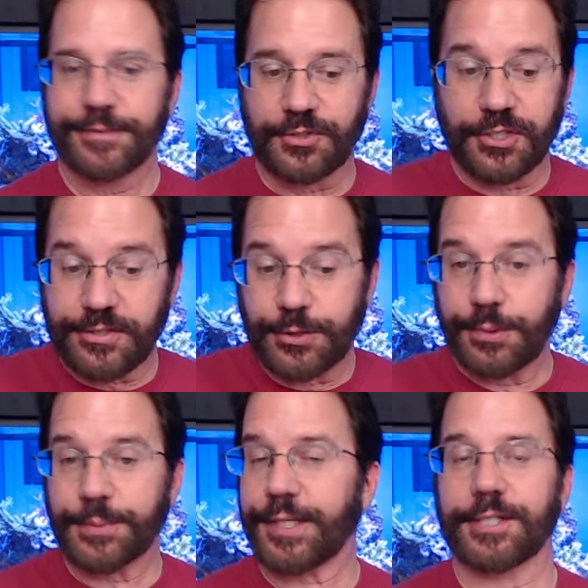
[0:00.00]
just
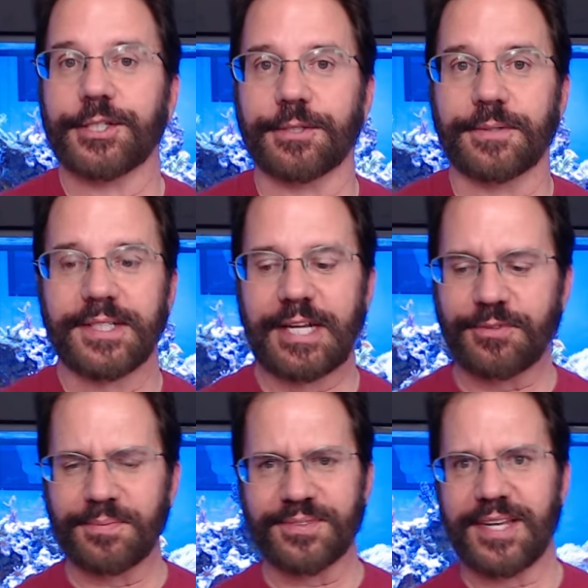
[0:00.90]
doing what I do. That's what
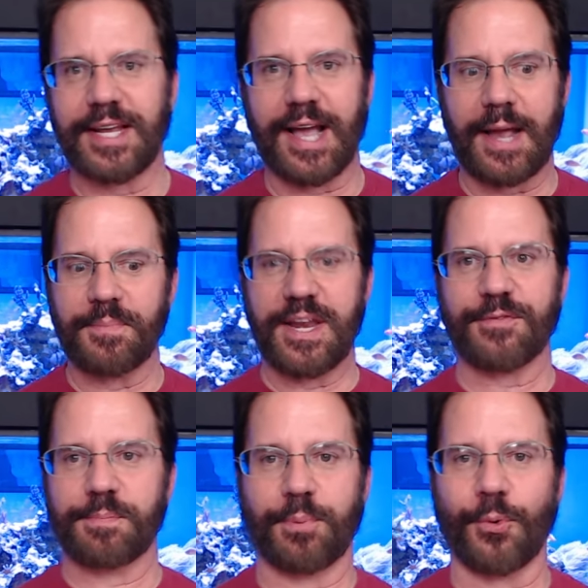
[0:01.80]
I'm saying. I'm never
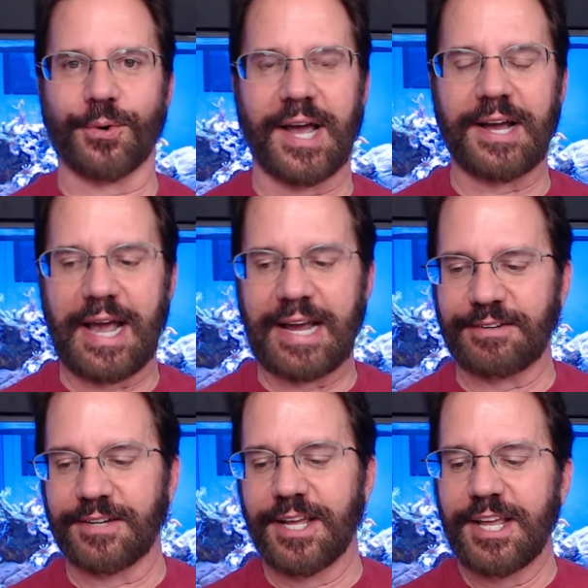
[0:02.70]
bored.
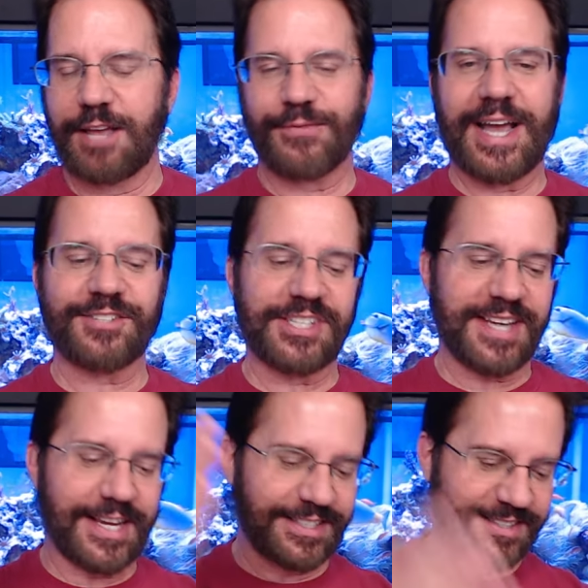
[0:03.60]
If I actually
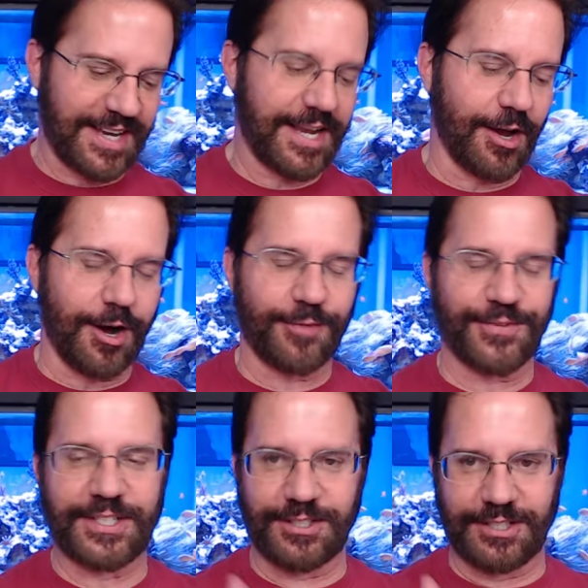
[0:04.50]
take a day off
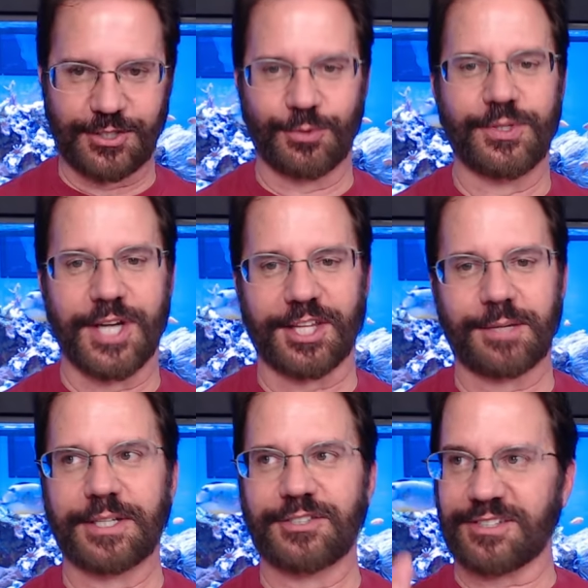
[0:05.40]
and do nothing
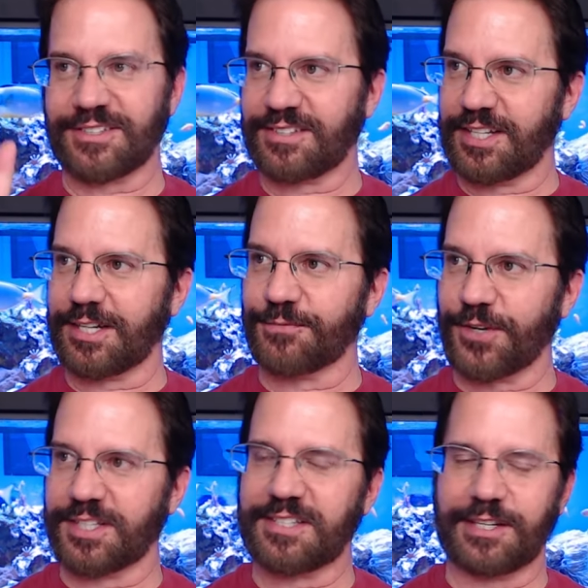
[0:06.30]
but just sit in
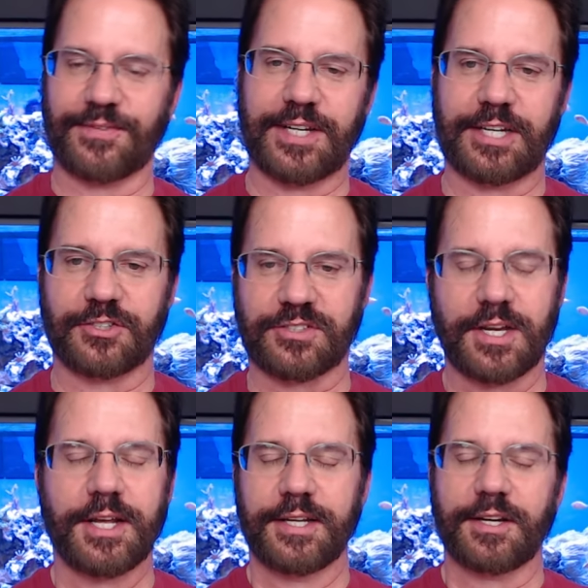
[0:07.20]
front of the TV and just
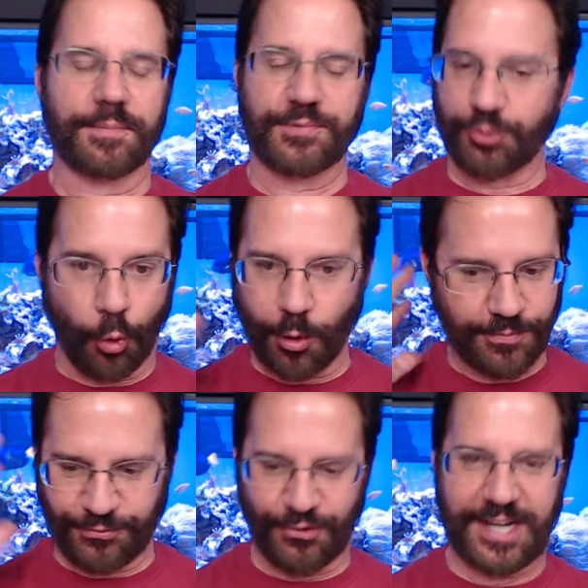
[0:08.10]
absorb
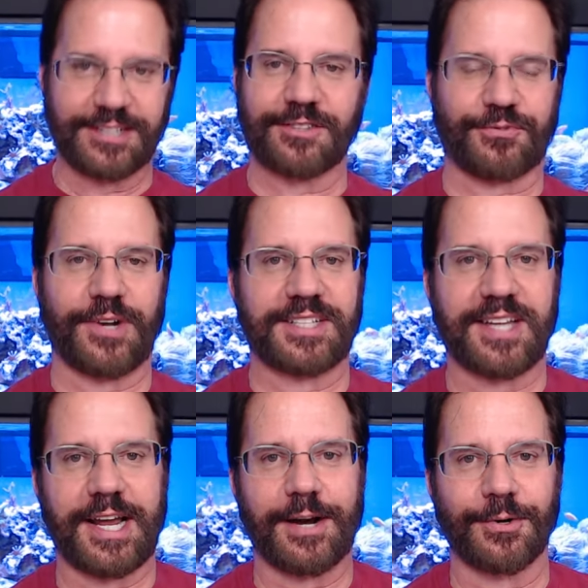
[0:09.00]
friends for like 10
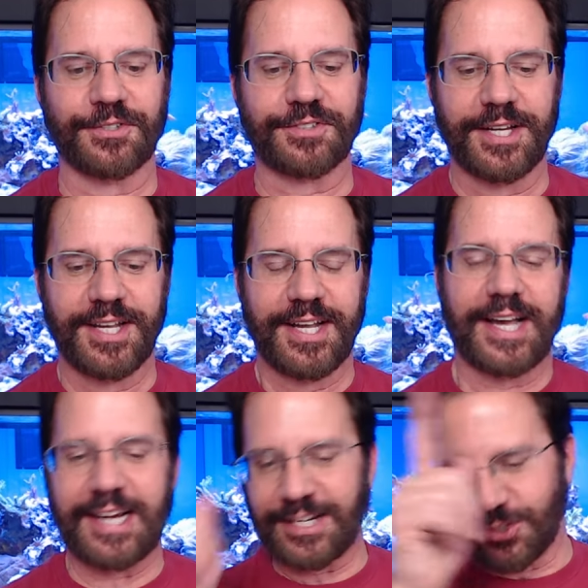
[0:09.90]
hours
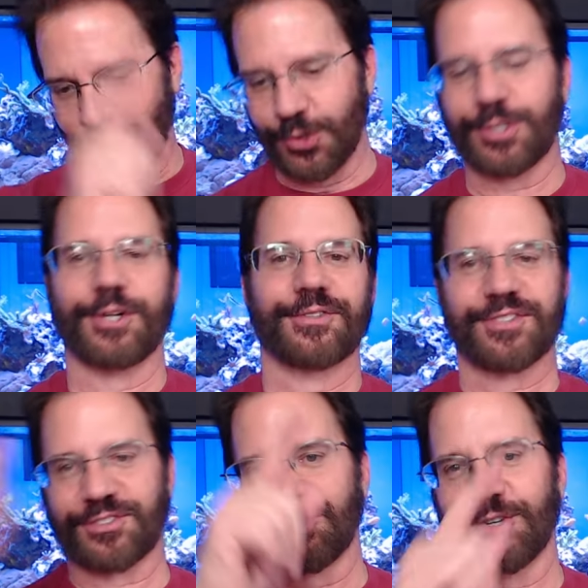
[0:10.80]
and I don't close
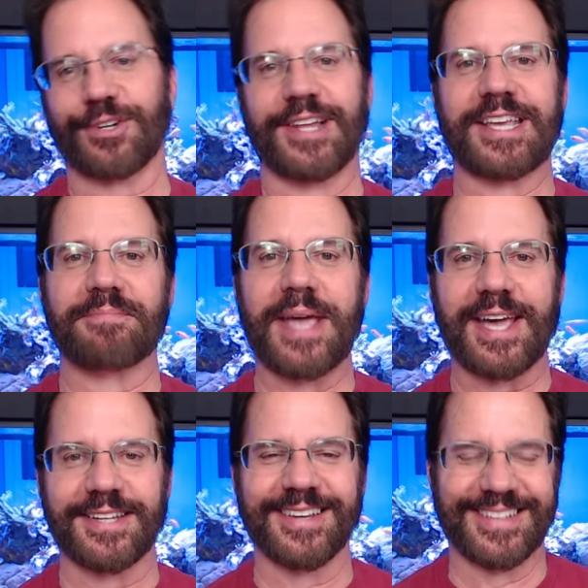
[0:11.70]
the circle, I get mad.